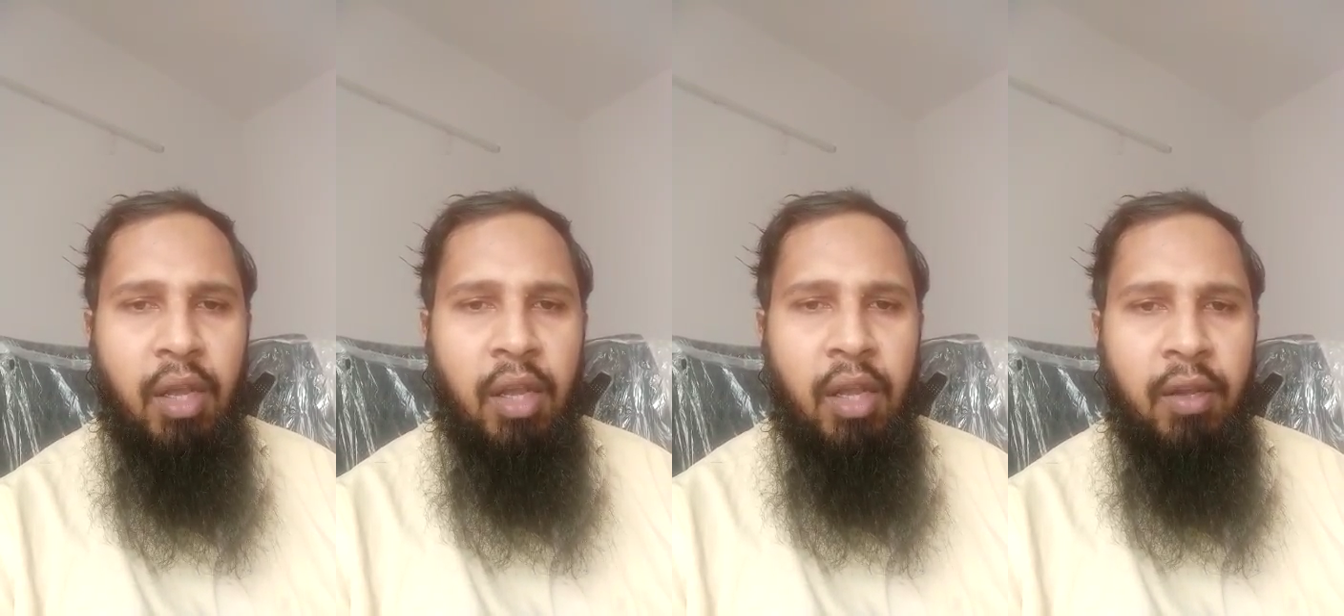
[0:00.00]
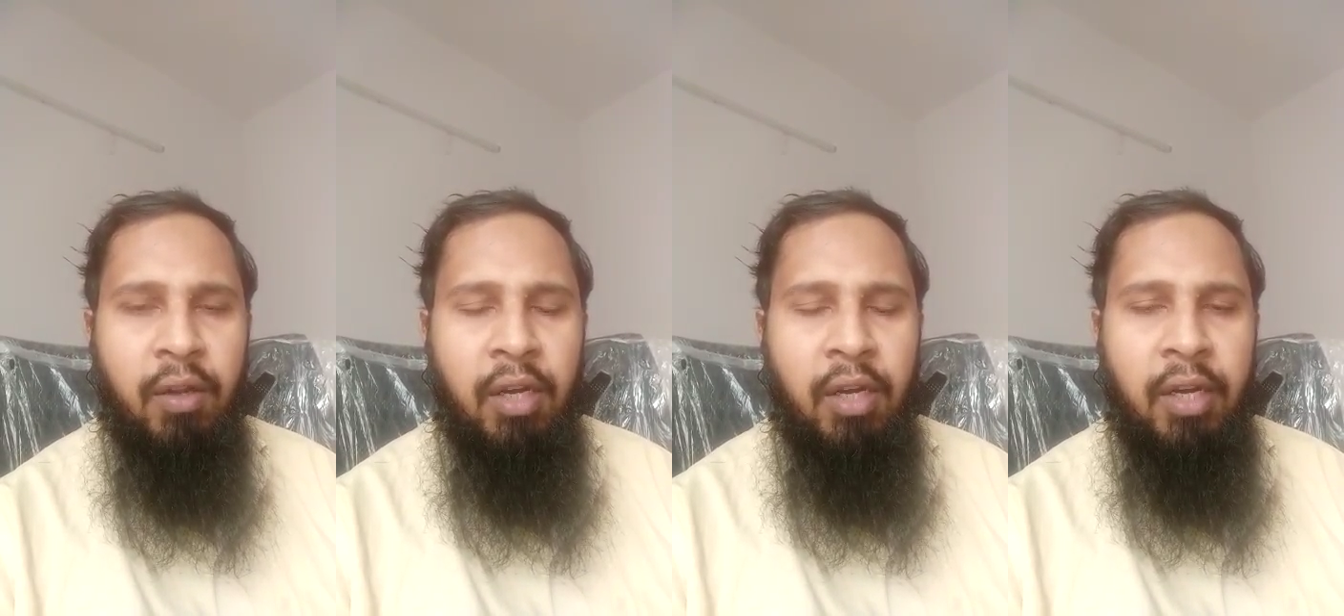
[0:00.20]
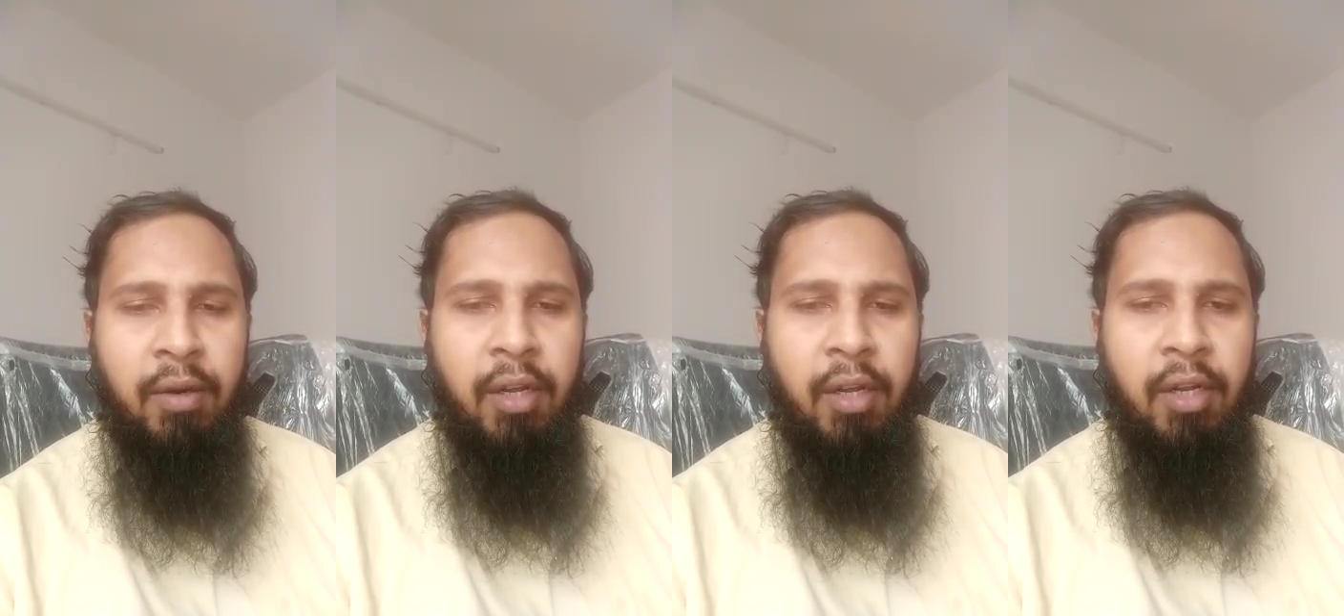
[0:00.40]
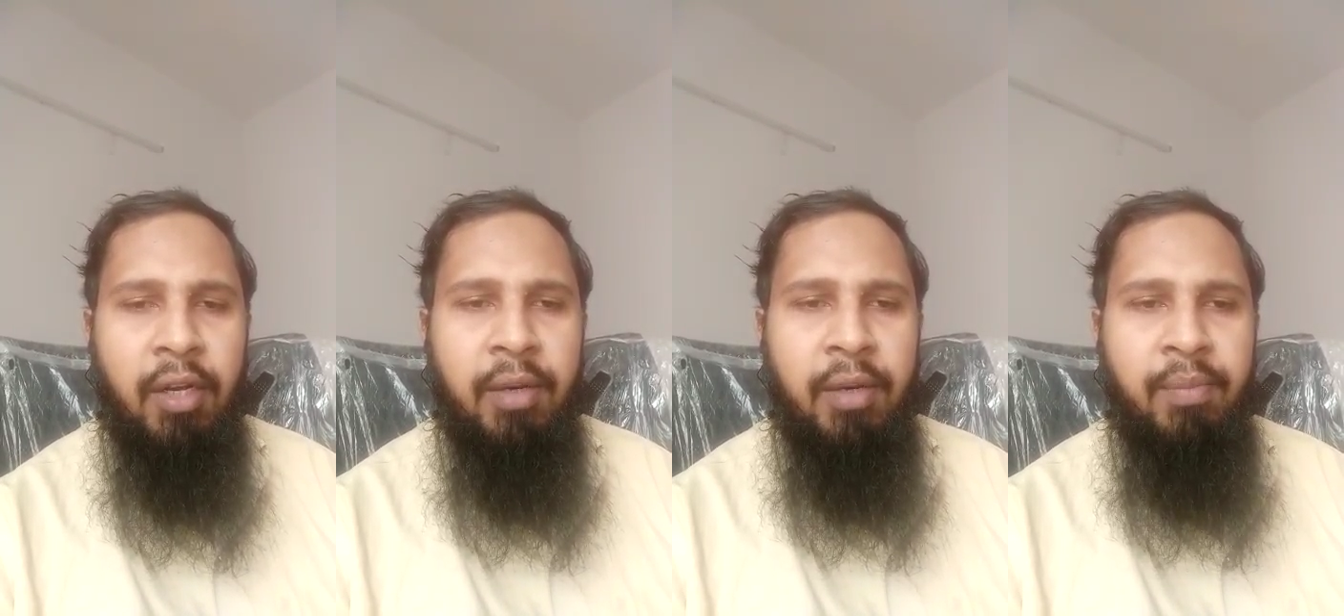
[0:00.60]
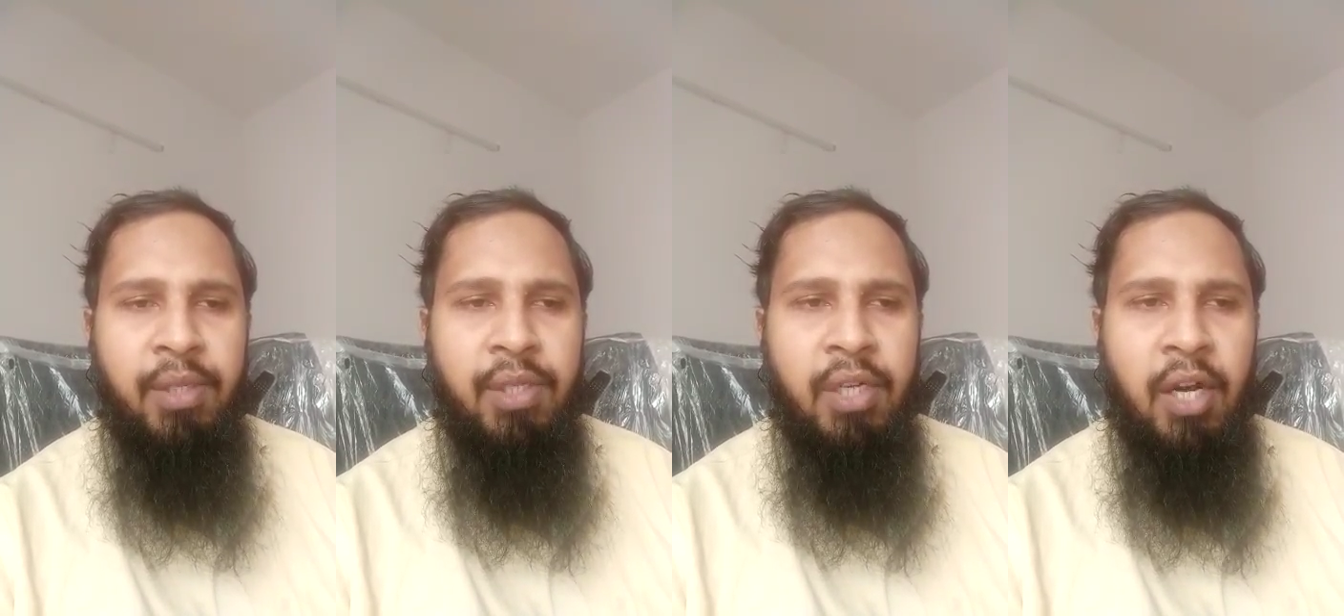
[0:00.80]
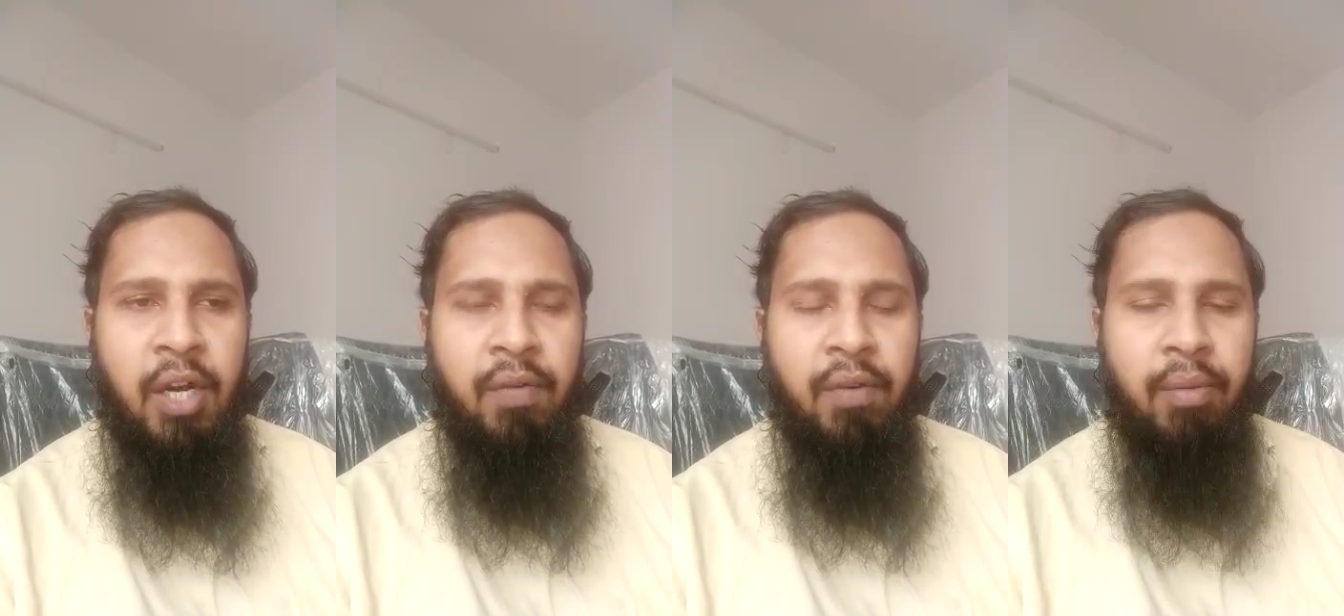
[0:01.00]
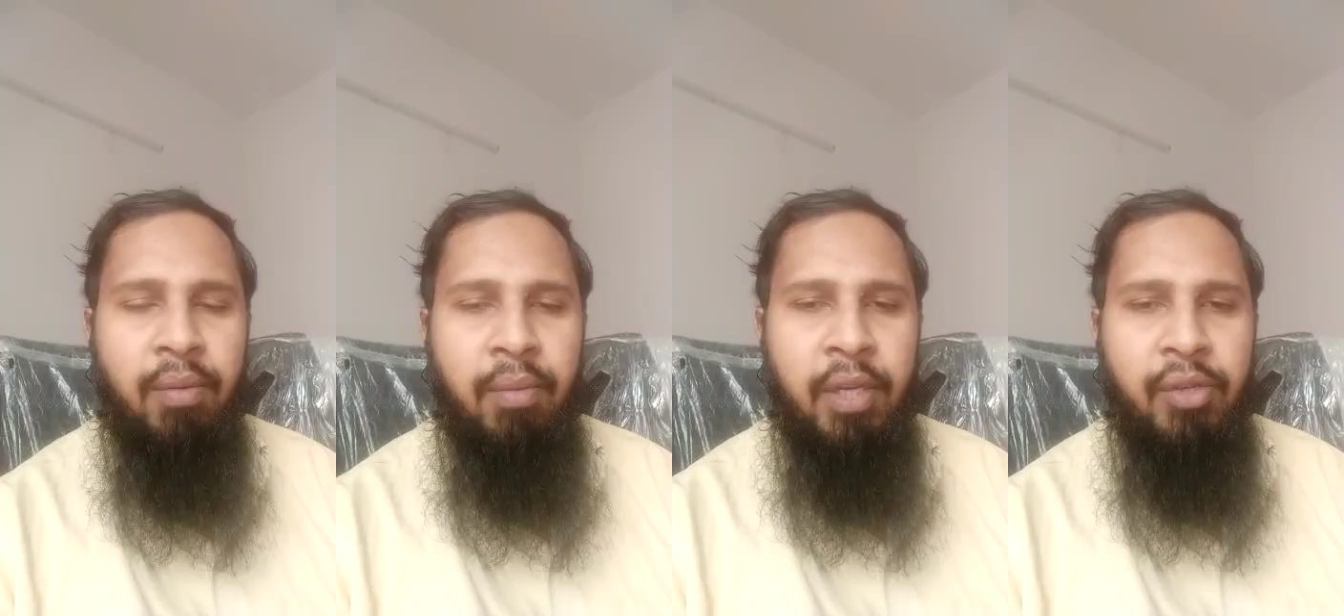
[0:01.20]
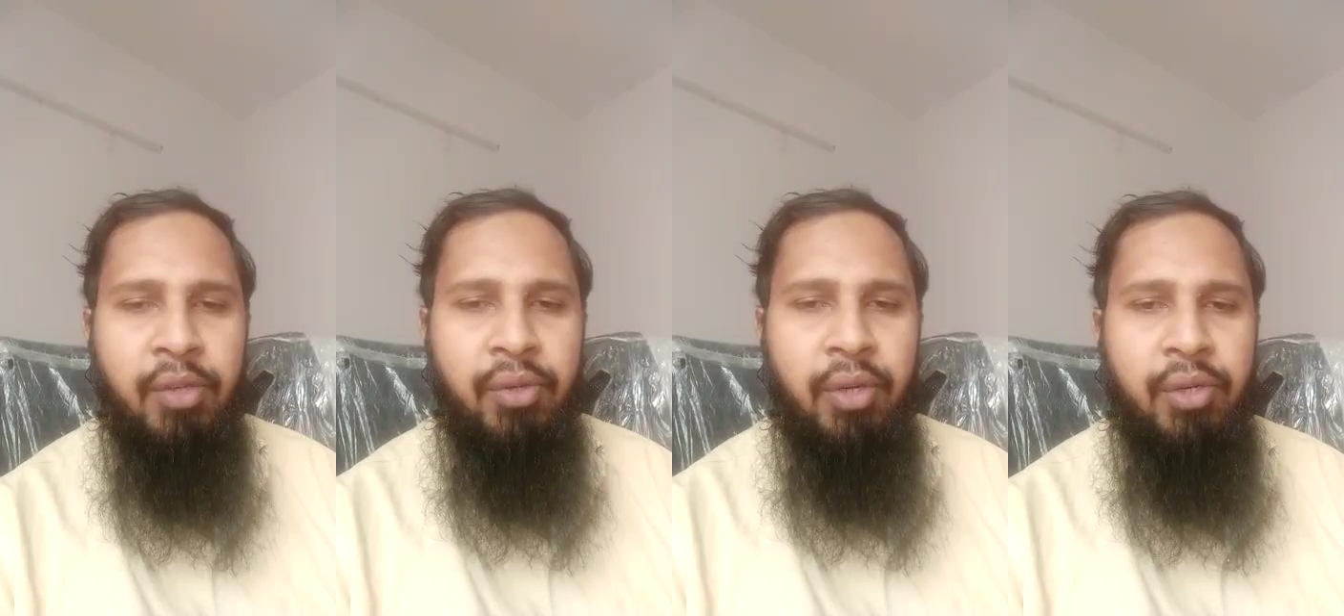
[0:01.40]
uh, let me start
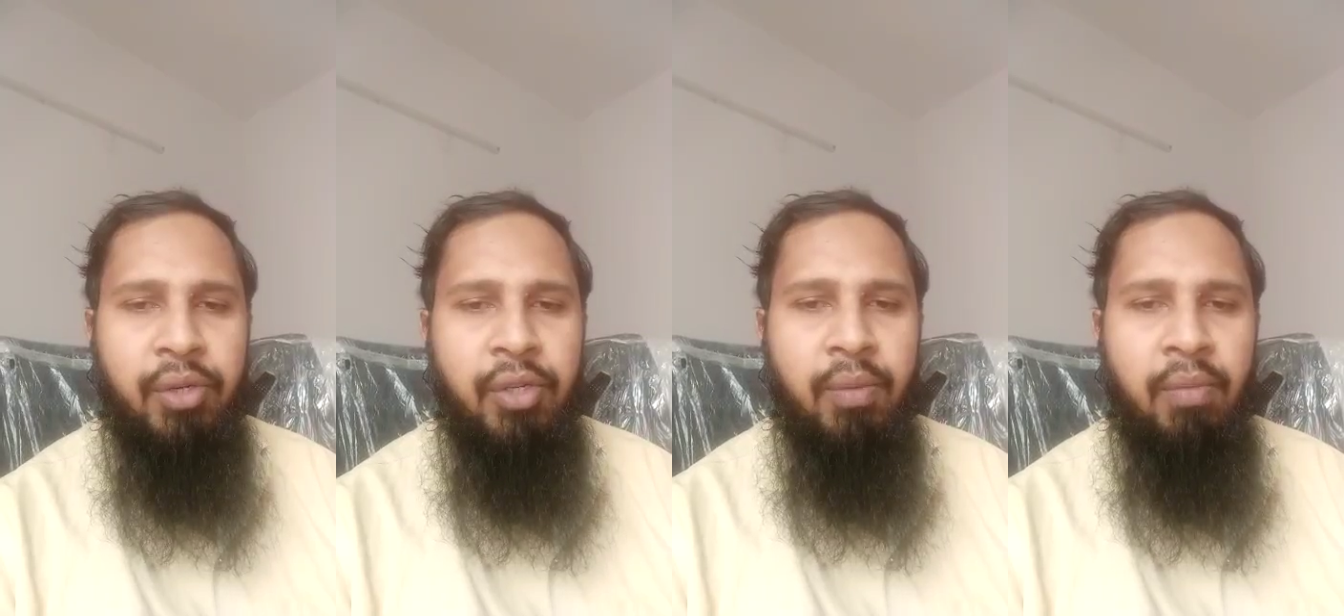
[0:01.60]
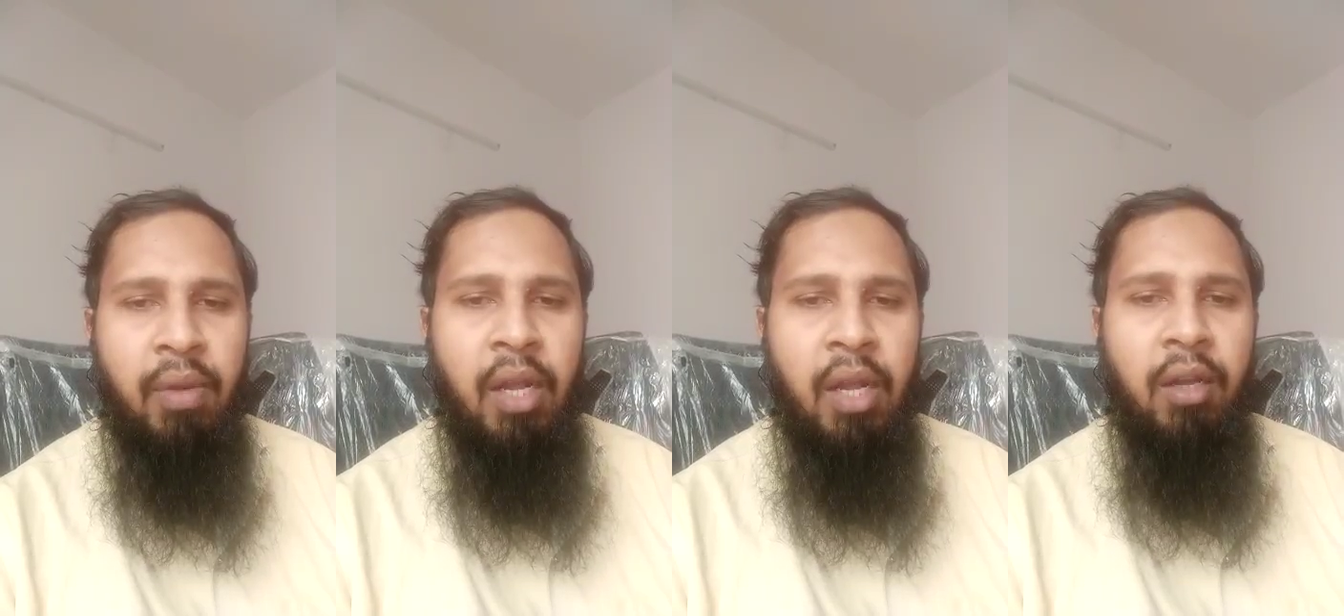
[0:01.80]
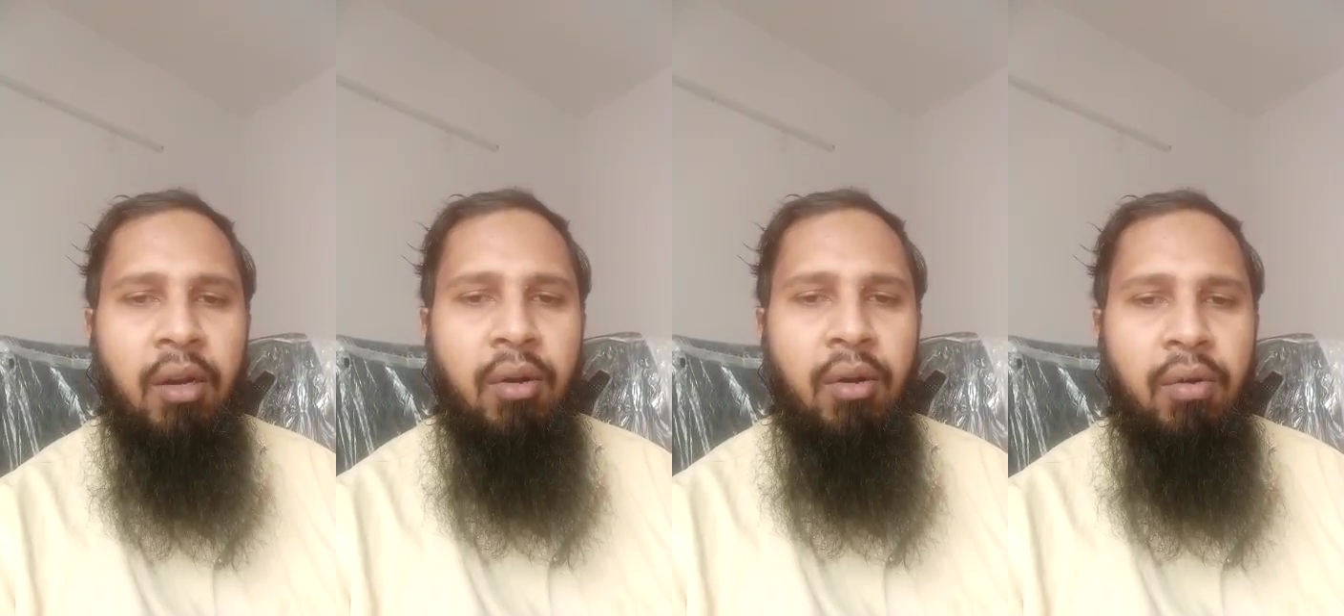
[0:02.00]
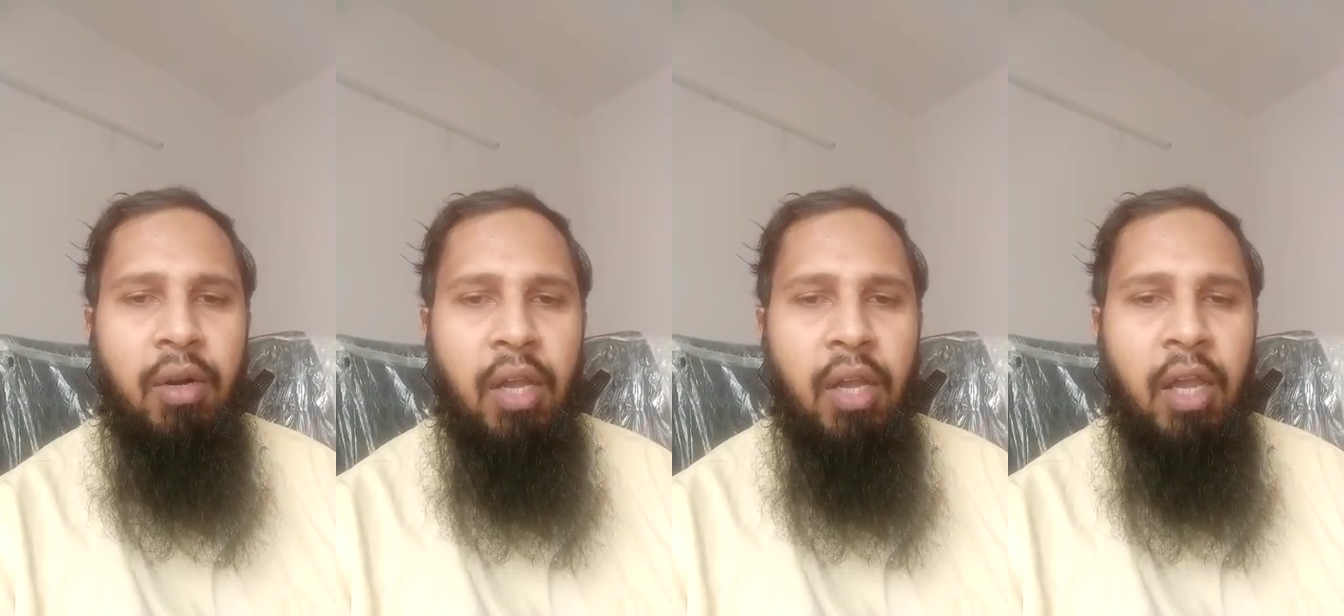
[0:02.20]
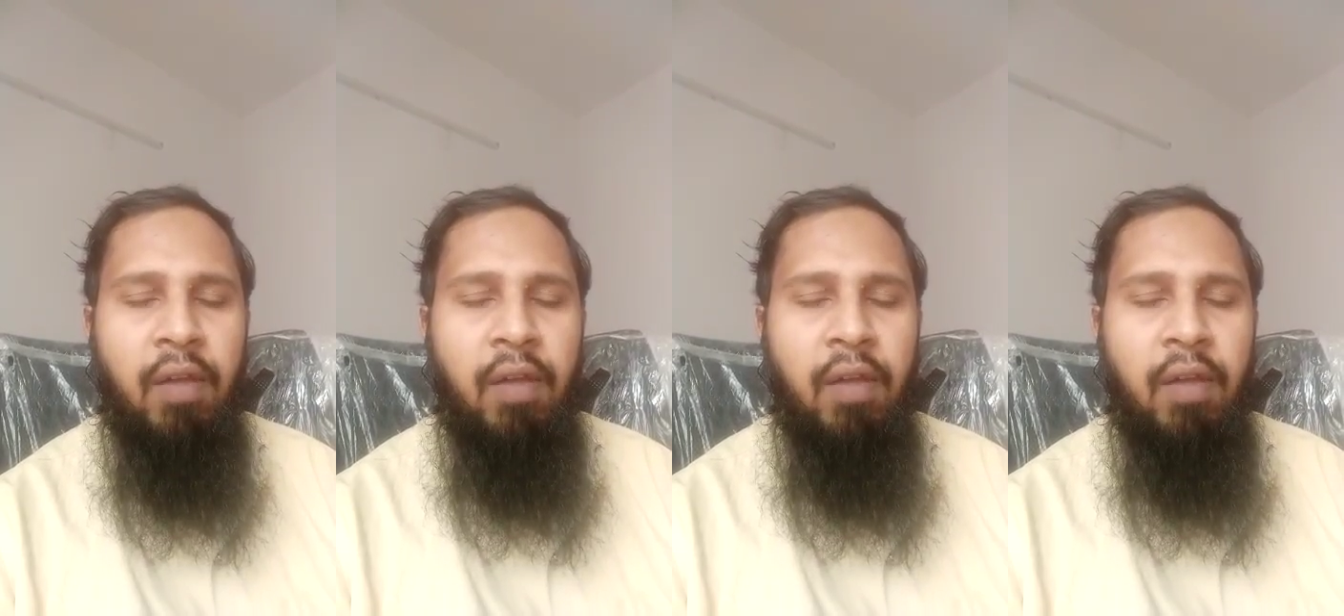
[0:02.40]
from my education background.